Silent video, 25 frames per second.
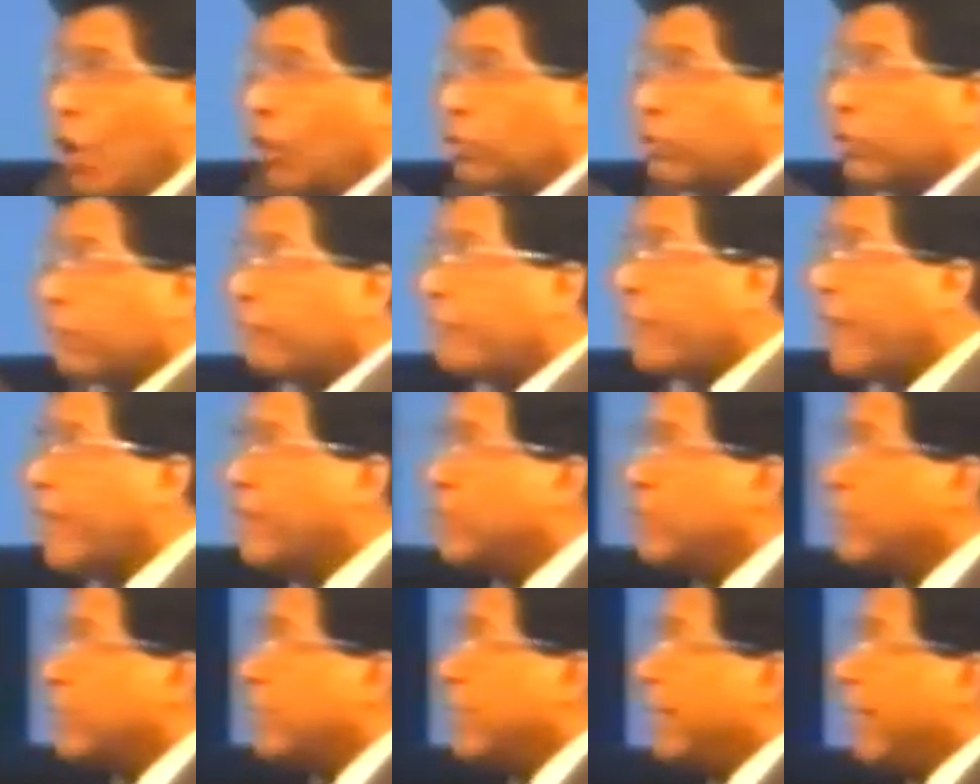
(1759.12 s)
to
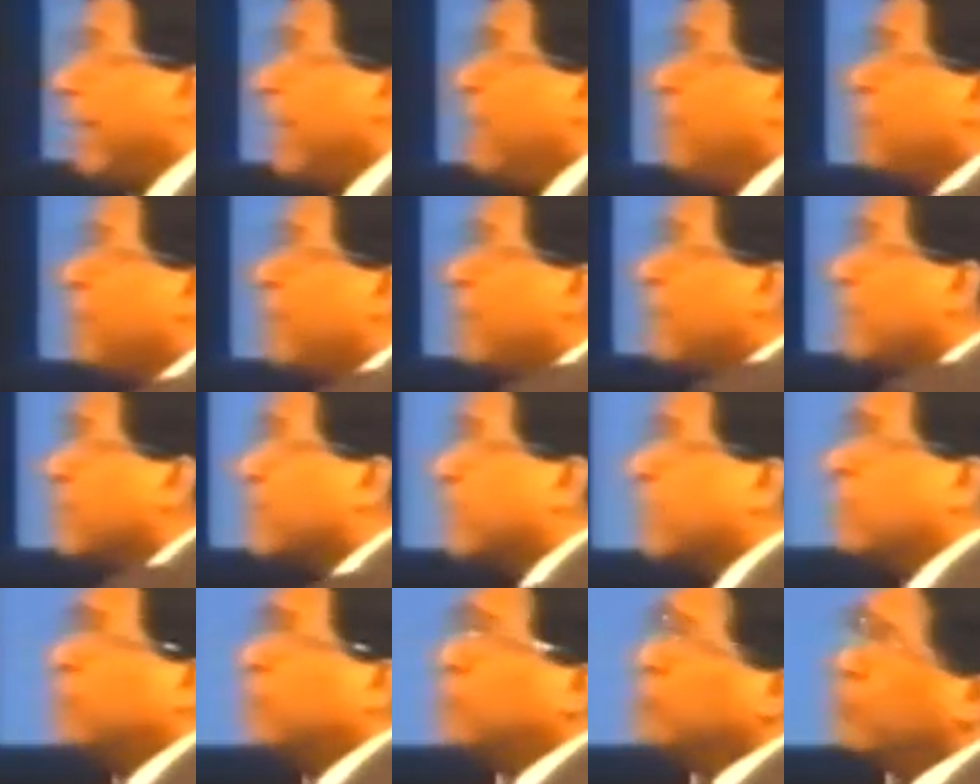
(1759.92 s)
Fraser's Hill, hey,
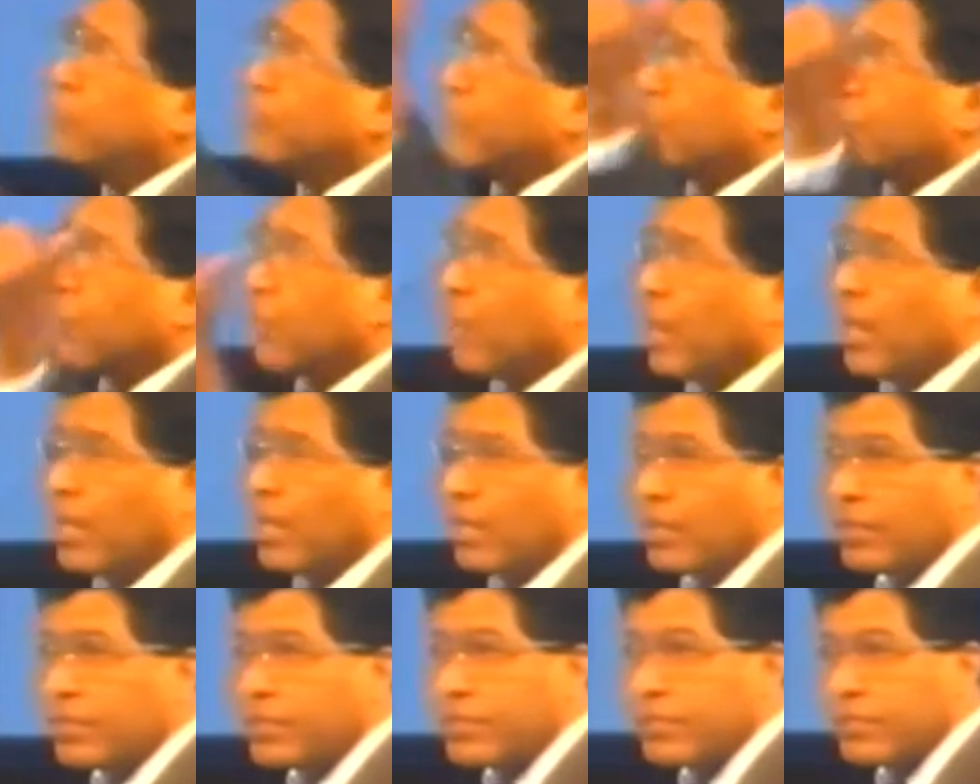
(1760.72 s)
Fraser's Hill, move somewhere
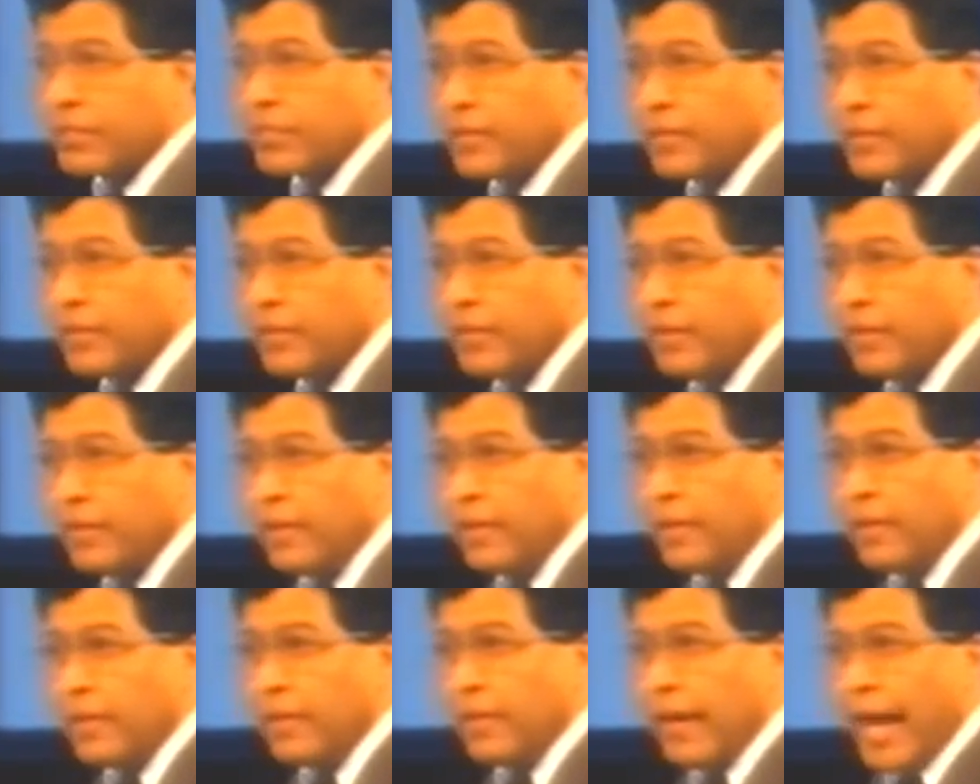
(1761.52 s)
else.
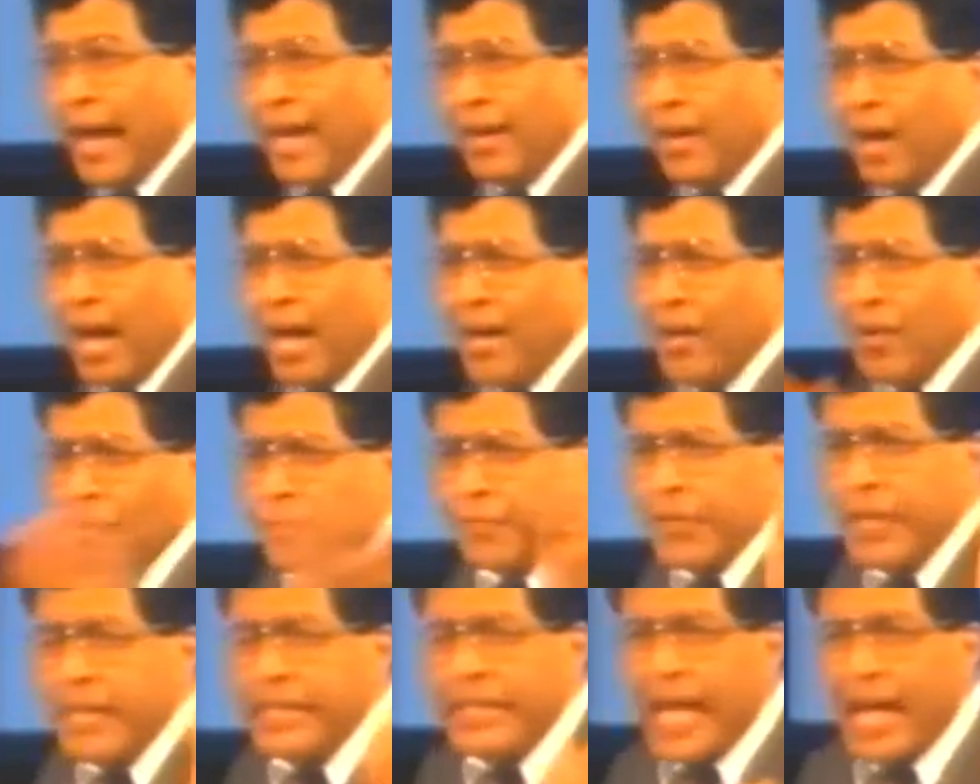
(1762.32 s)
I
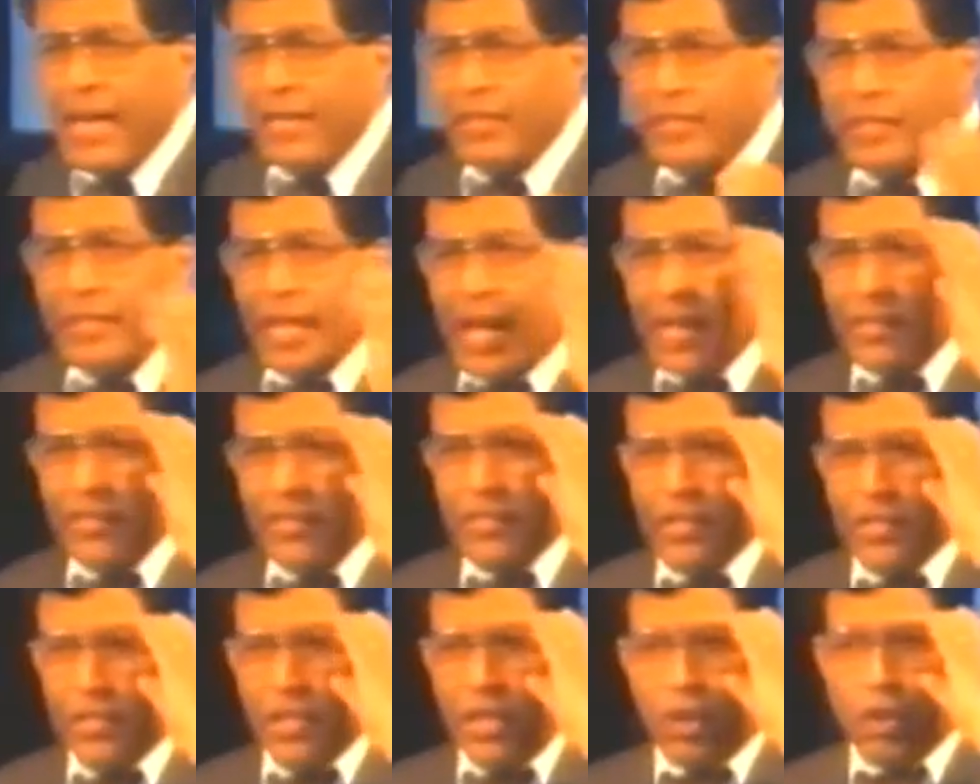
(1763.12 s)
don't think
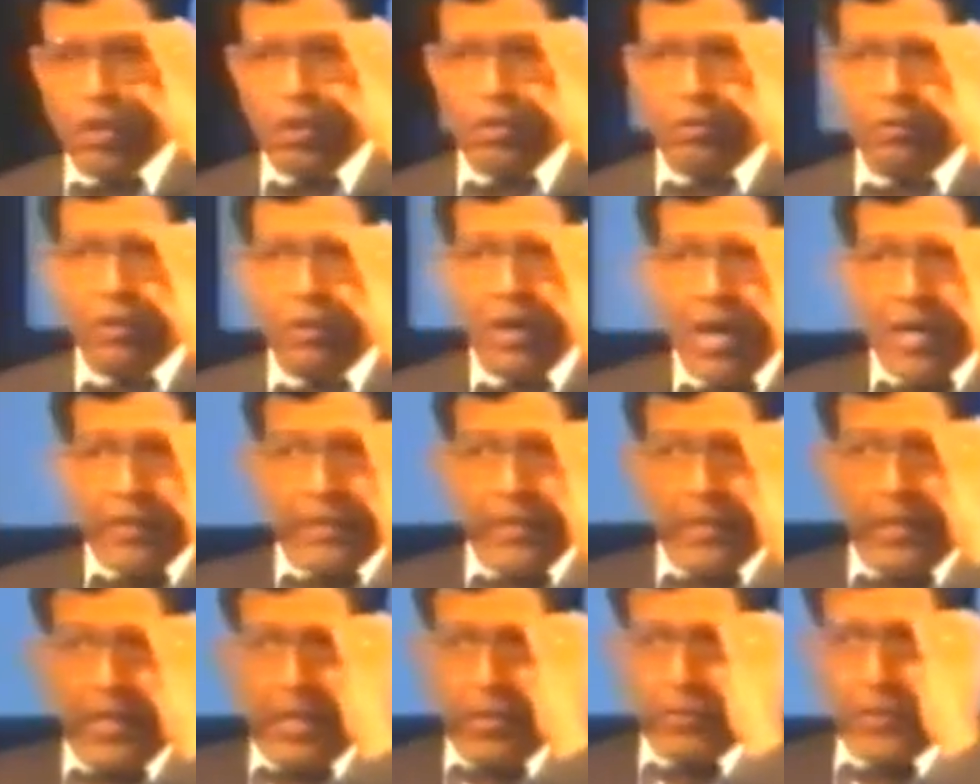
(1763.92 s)
that's the issue
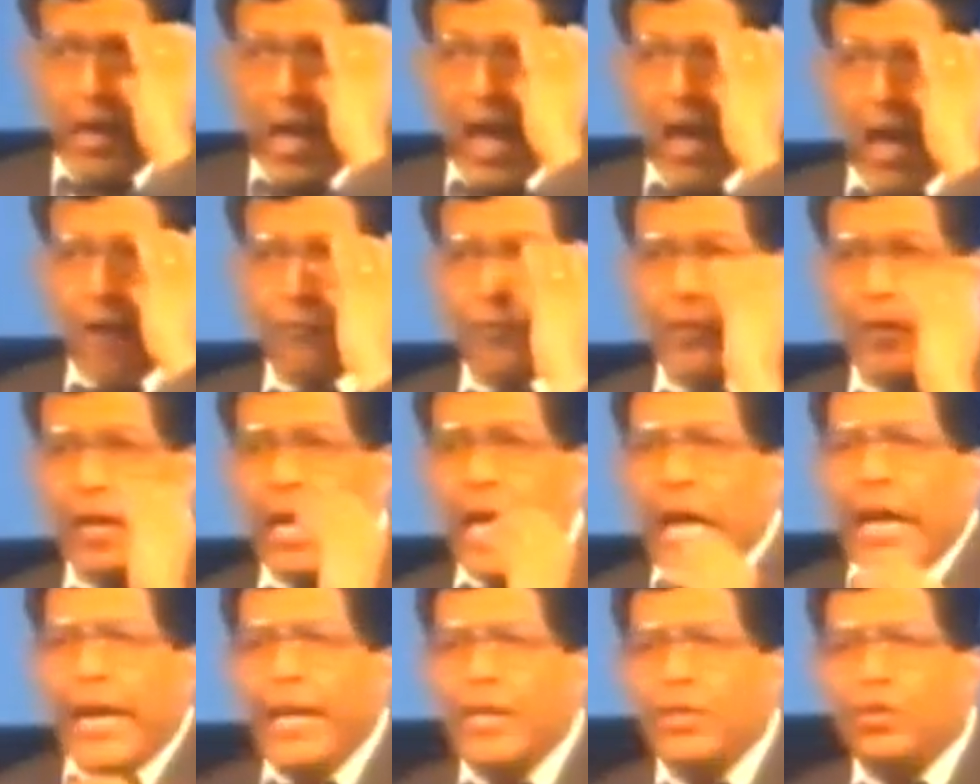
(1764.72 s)
that he's after.
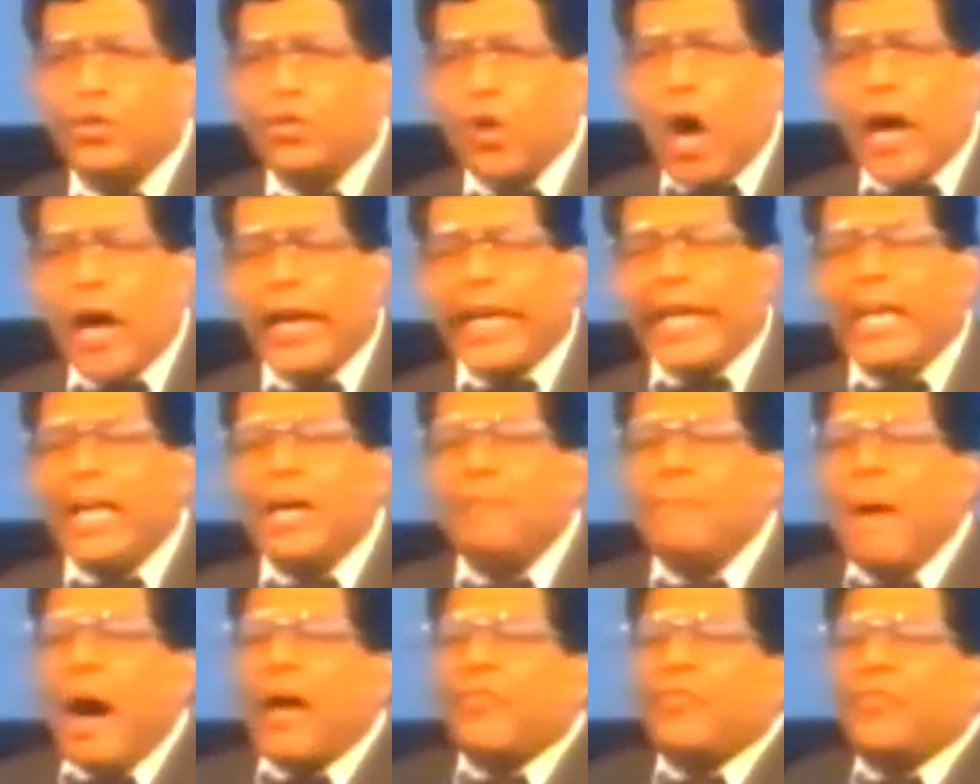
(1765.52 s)
He's talking
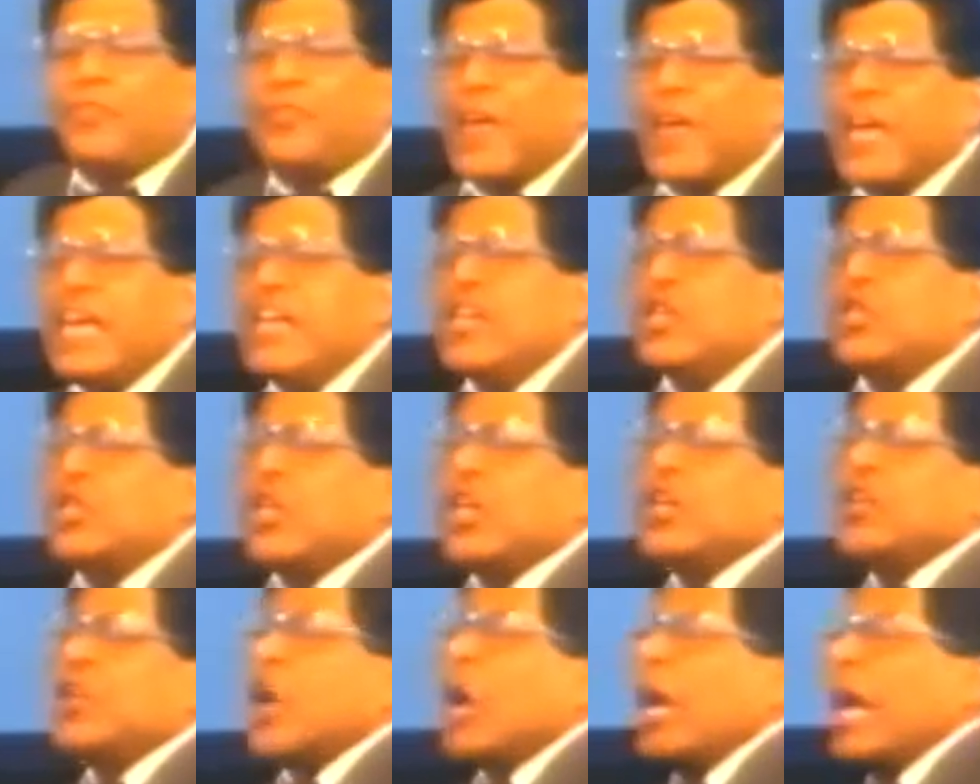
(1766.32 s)
about things
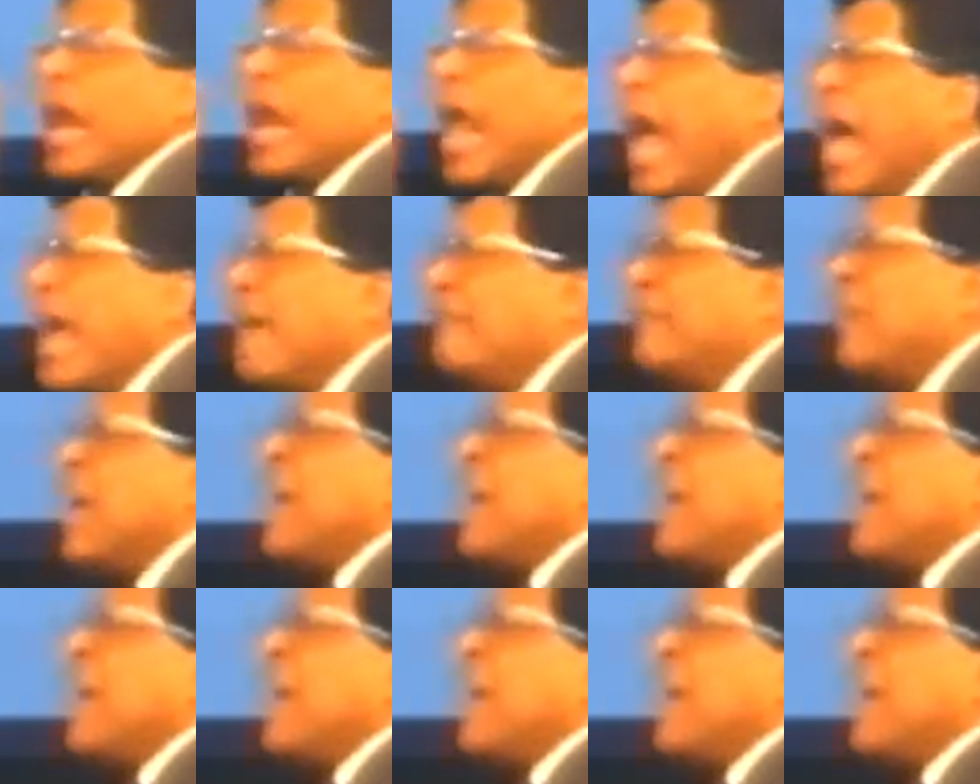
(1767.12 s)
in your life